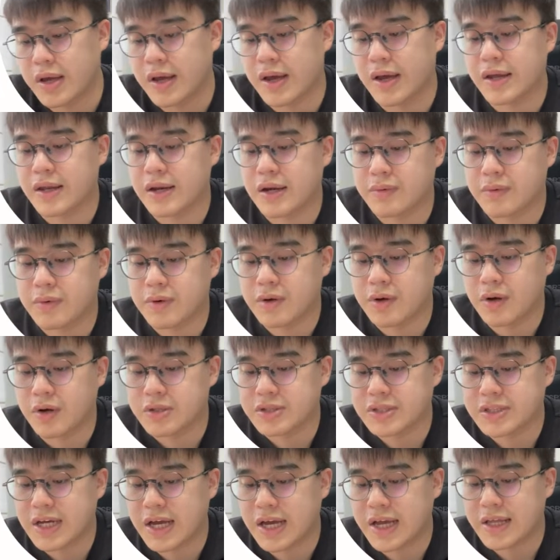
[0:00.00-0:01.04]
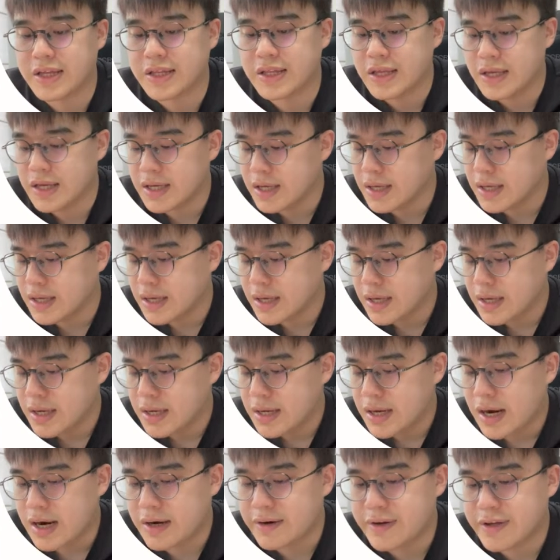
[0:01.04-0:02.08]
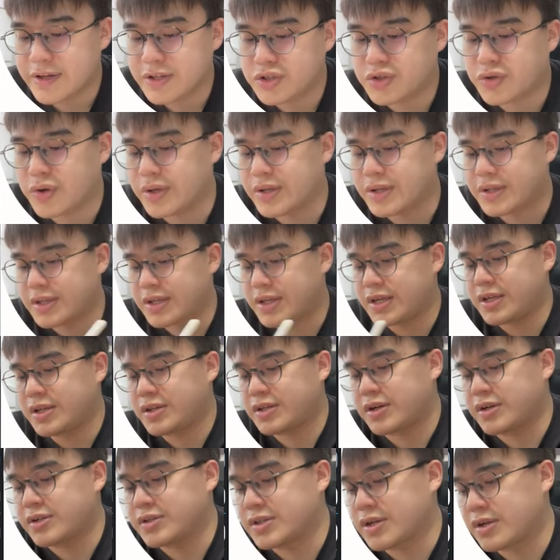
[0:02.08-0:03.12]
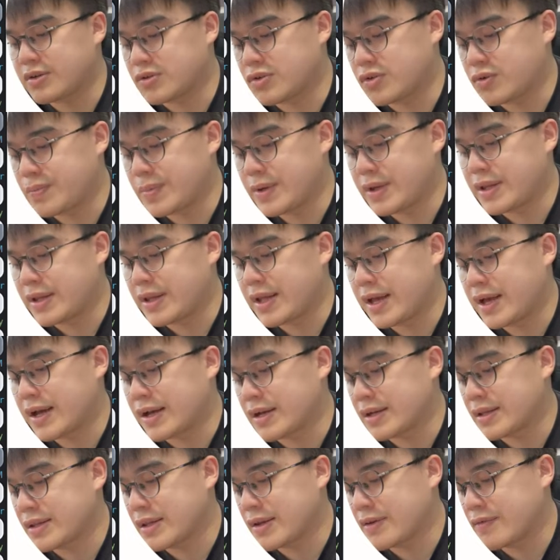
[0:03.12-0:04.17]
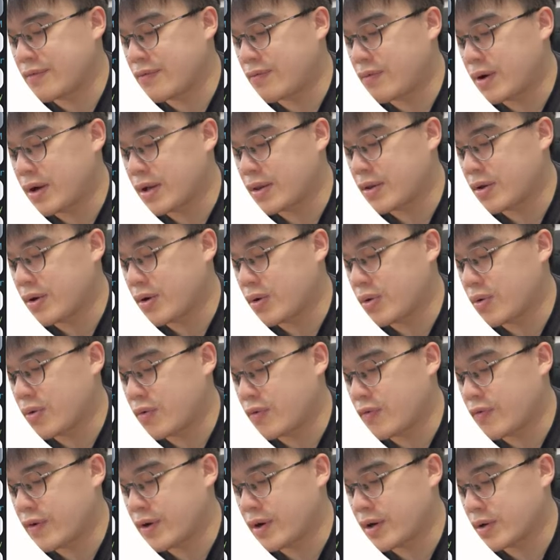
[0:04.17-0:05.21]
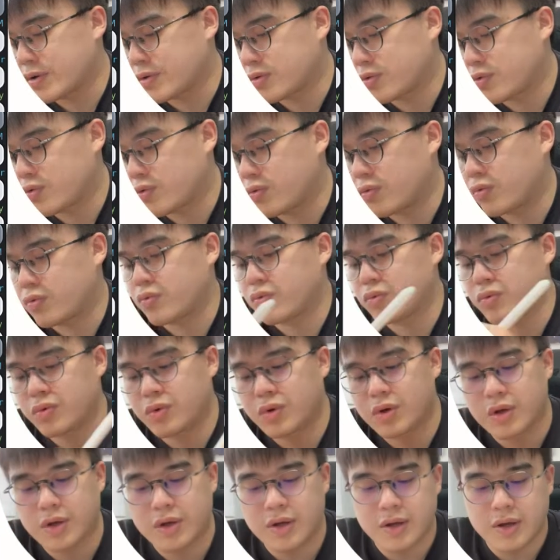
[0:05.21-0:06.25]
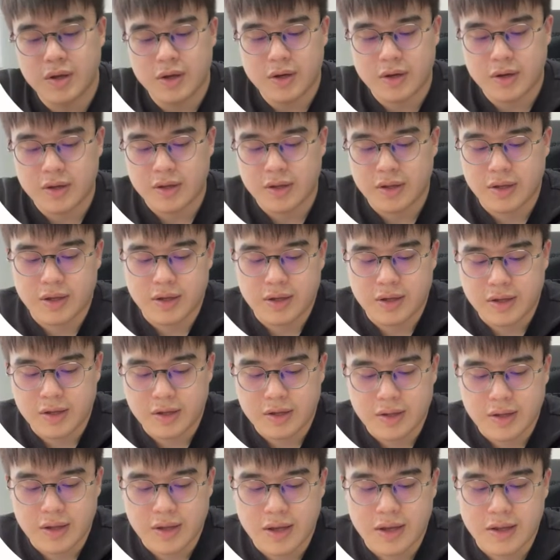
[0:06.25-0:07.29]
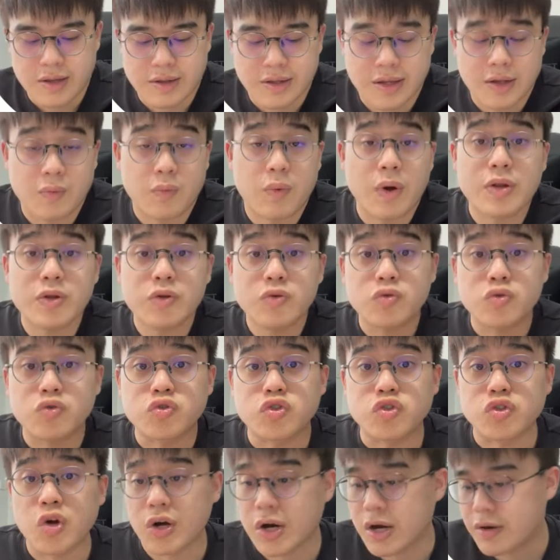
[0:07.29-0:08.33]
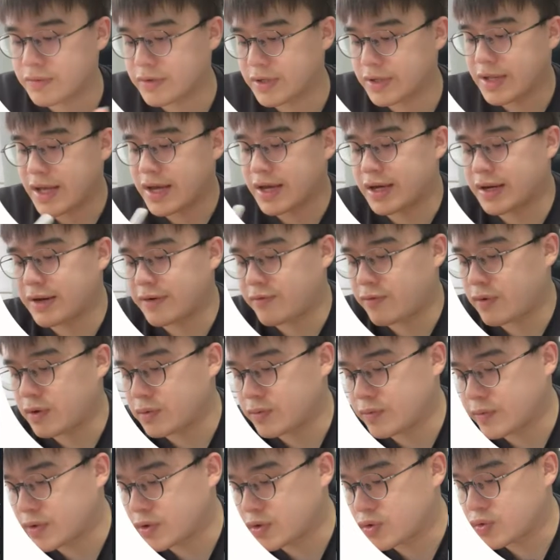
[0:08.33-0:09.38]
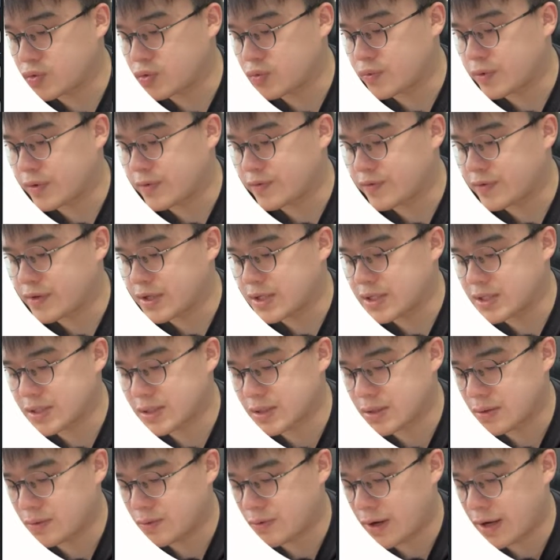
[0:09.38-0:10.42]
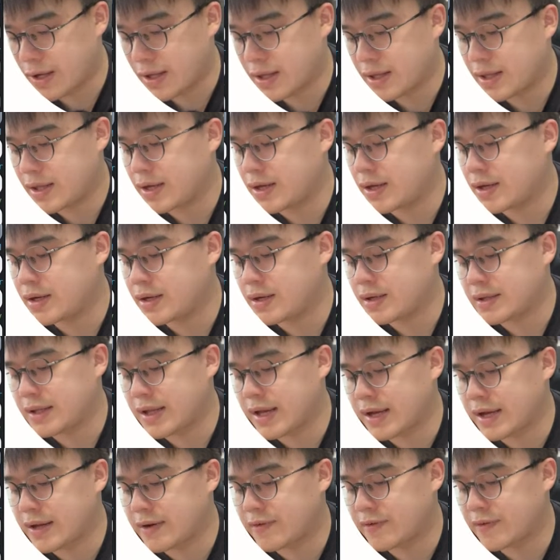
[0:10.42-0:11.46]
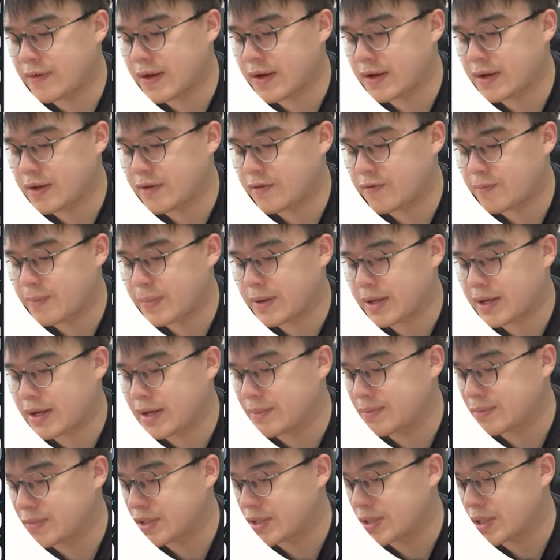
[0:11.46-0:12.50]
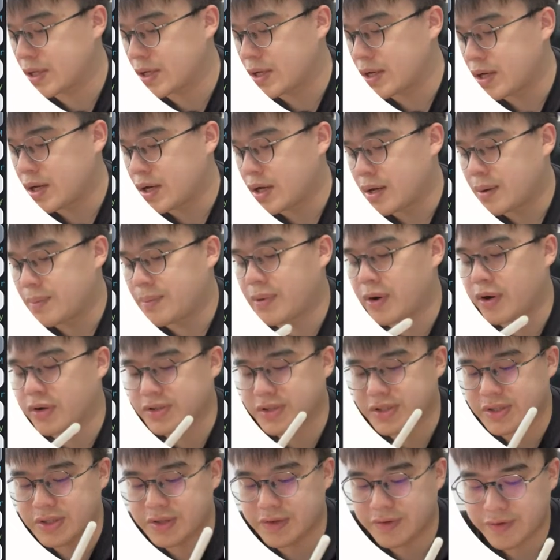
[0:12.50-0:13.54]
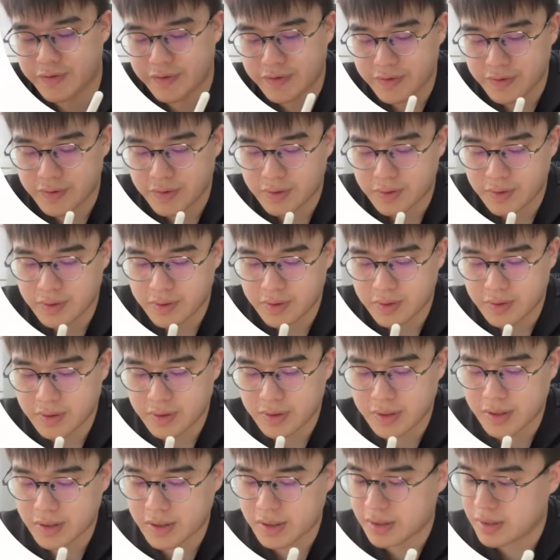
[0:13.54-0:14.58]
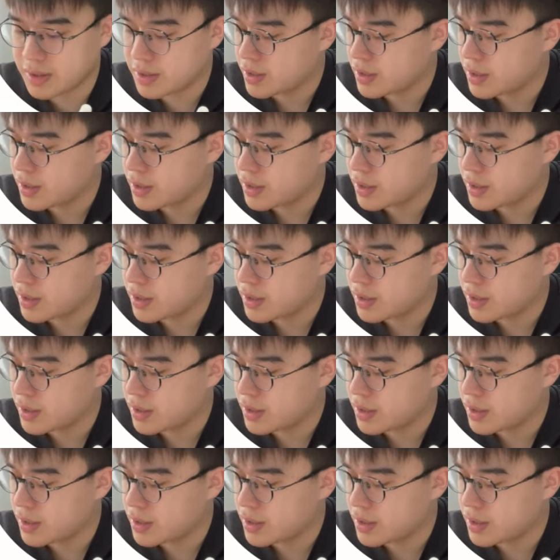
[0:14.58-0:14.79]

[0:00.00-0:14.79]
and our cosine 120 turns out to be negative 1 over 2. Okay, and they want you to sort out the negative 1 over 2 with this right here. Negative negative becomes positive. Okay,